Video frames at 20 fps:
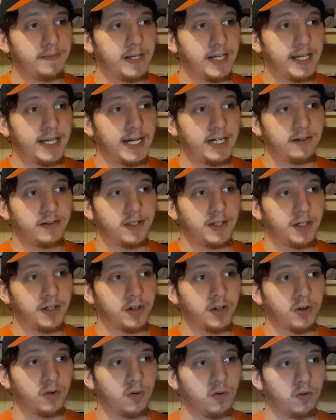like Kyle
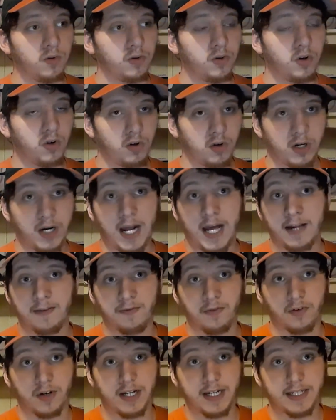Tucker or Jordan
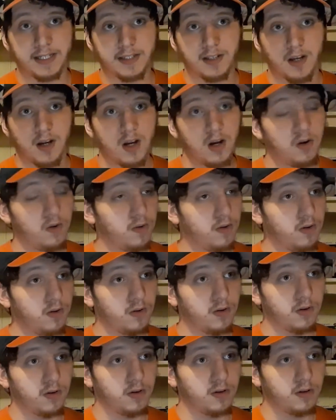Alvarez
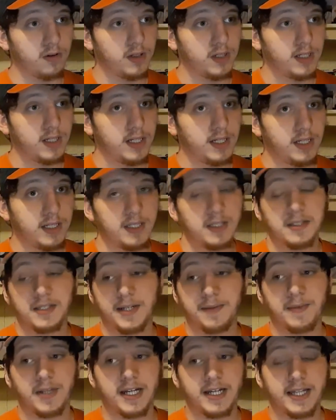or
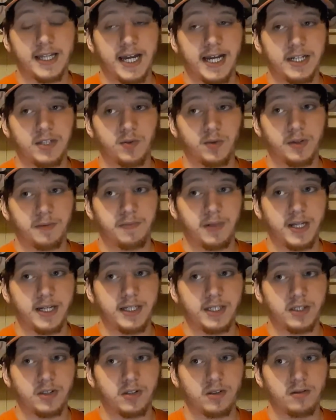something like that to
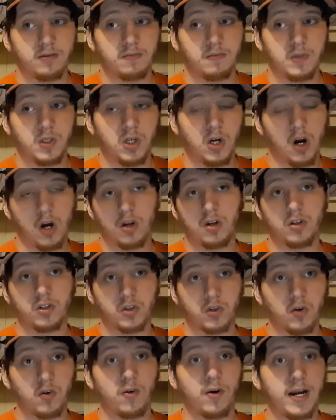replace Carlos
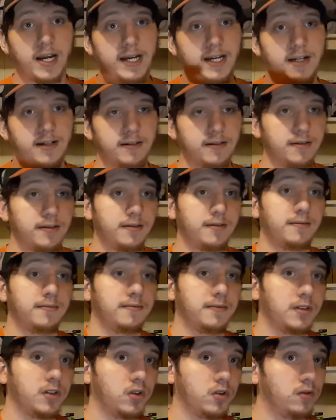Correa.
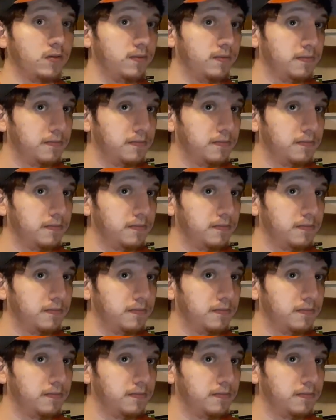So